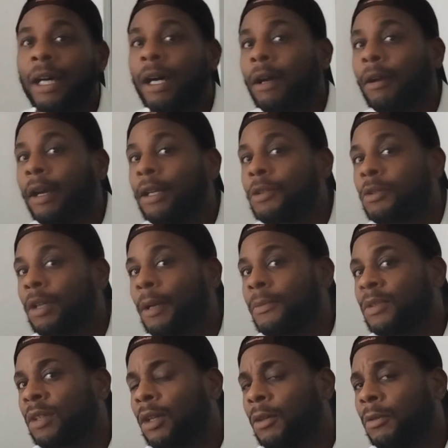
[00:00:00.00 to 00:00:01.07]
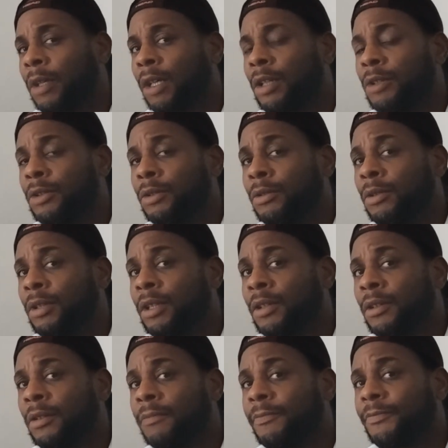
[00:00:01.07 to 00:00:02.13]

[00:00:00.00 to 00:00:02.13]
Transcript: All right, Trump, so we're going to do another